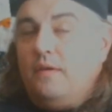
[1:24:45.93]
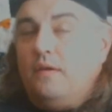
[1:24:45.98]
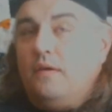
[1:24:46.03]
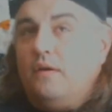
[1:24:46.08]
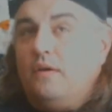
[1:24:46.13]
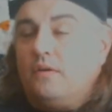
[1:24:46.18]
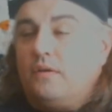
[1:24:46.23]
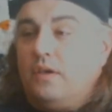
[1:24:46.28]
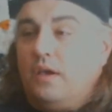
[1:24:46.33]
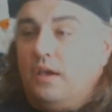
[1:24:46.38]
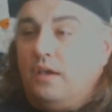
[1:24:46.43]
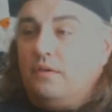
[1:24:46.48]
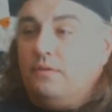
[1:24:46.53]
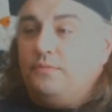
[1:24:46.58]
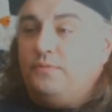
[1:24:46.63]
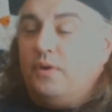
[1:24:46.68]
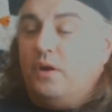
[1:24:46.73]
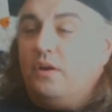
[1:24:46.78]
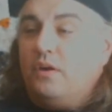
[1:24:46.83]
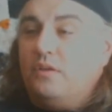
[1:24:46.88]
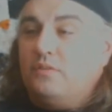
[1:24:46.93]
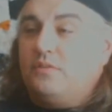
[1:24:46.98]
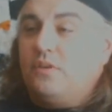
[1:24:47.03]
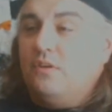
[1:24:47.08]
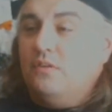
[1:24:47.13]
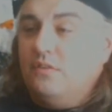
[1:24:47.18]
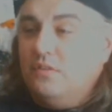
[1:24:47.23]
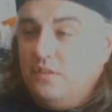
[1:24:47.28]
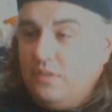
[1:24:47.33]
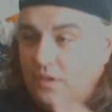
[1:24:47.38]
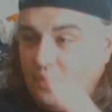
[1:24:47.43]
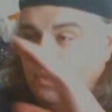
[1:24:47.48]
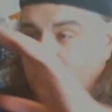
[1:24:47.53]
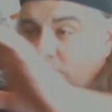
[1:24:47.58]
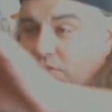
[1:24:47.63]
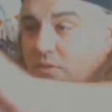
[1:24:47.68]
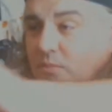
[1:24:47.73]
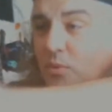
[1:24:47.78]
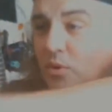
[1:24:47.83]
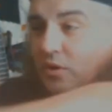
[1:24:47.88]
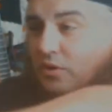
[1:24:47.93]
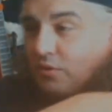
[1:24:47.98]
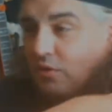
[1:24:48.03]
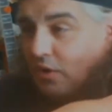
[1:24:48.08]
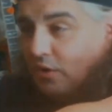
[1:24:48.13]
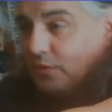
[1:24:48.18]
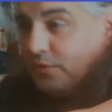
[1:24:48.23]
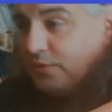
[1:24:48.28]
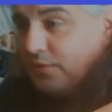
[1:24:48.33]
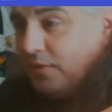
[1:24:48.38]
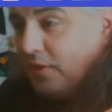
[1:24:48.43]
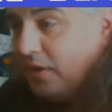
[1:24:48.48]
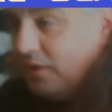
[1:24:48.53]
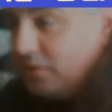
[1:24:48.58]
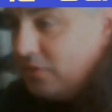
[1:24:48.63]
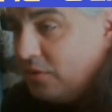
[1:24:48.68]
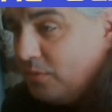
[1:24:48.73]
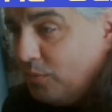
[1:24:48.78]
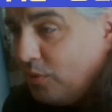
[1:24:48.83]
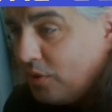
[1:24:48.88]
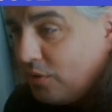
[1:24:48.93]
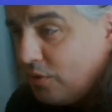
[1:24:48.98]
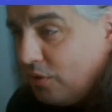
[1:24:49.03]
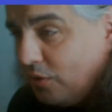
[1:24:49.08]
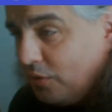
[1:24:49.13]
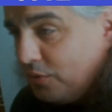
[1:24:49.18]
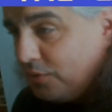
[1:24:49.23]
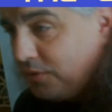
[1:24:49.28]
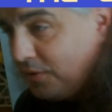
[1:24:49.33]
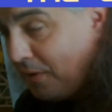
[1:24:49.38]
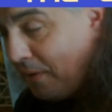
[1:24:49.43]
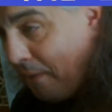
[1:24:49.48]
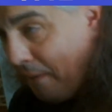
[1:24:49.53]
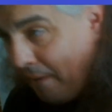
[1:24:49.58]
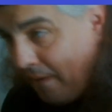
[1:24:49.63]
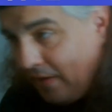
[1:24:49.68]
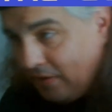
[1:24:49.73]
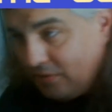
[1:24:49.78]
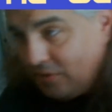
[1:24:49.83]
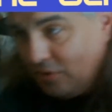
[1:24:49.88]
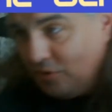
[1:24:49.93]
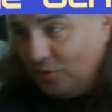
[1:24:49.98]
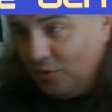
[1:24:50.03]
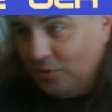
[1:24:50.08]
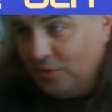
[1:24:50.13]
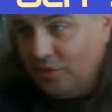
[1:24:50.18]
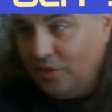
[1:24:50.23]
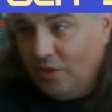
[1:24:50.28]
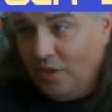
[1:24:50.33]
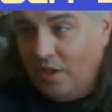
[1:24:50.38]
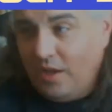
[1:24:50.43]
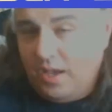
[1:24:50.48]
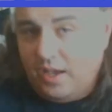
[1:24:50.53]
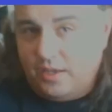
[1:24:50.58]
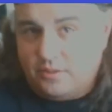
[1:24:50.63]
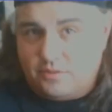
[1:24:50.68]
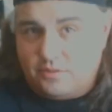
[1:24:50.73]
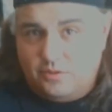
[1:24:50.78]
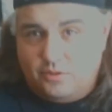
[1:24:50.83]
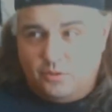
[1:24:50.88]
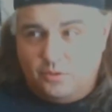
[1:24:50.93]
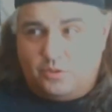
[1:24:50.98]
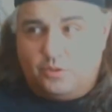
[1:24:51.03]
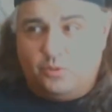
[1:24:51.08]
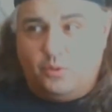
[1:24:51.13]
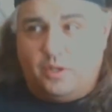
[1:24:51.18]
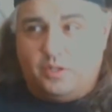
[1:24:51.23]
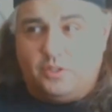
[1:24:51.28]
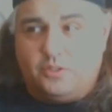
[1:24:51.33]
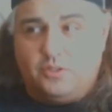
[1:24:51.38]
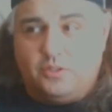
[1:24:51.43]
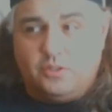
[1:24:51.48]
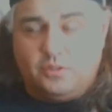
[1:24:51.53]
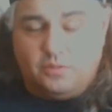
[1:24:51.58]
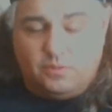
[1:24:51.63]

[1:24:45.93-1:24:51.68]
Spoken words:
Okay, all right. So here's some more growth. And it has to do with Twitch.